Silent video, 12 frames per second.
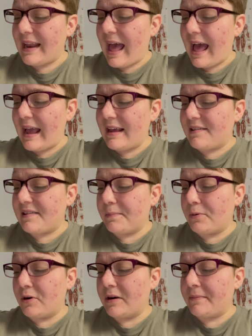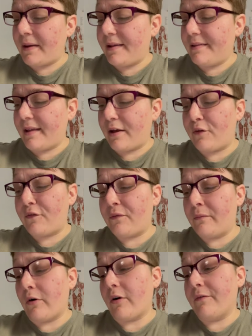I support myself
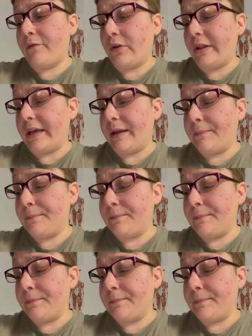more fully?